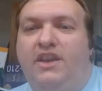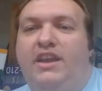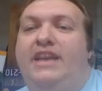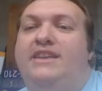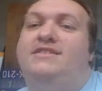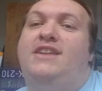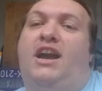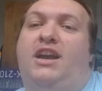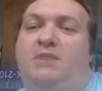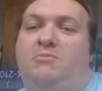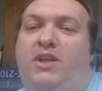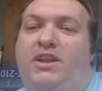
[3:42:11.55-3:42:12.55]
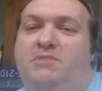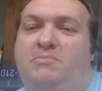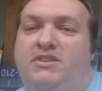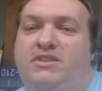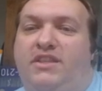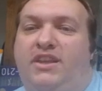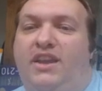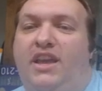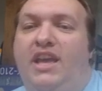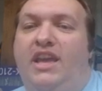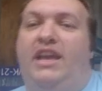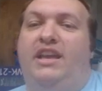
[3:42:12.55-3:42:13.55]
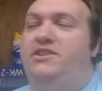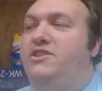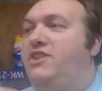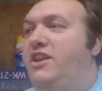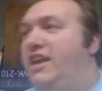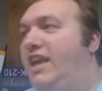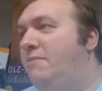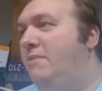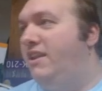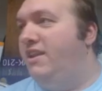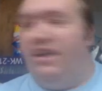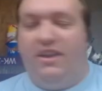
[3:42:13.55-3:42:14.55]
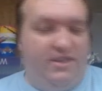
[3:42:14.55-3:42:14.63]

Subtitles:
He is not going to pull out his pistol then. He's just going to keep hitting you.